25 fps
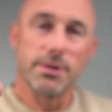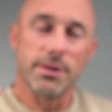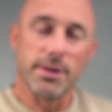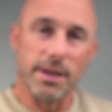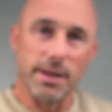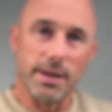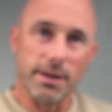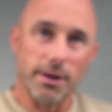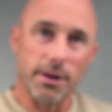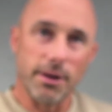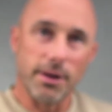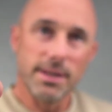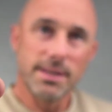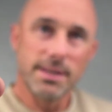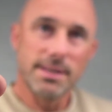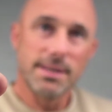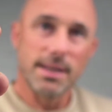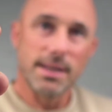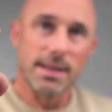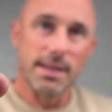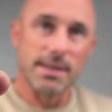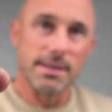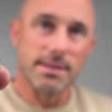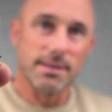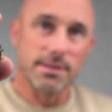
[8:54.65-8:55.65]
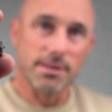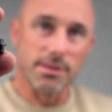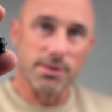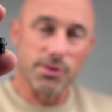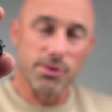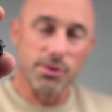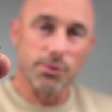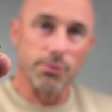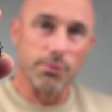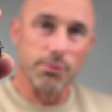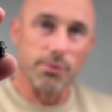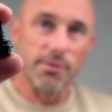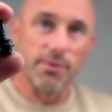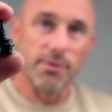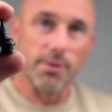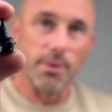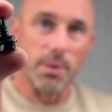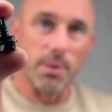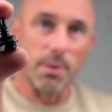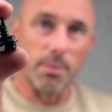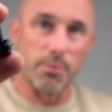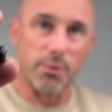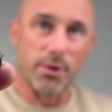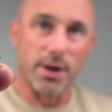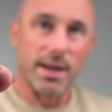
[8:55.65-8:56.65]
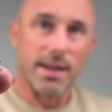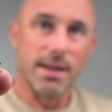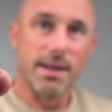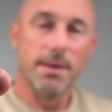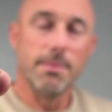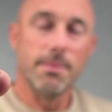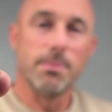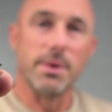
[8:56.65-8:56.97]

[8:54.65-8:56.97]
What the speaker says: It isolates the screw from the bracket,